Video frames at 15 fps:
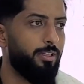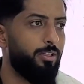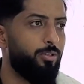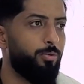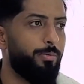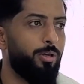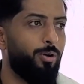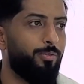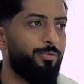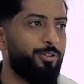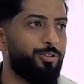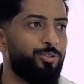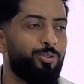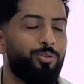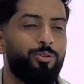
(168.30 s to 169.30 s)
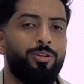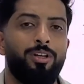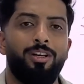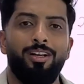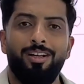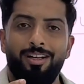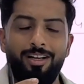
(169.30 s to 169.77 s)
to my office. So
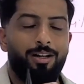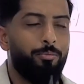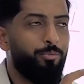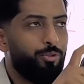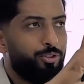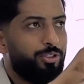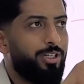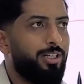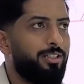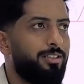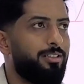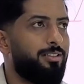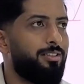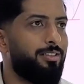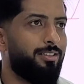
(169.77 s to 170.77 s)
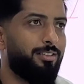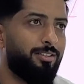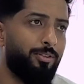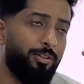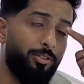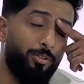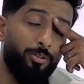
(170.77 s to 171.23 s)
I'm going to share this
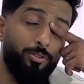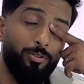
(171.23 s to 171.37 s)
screenshot.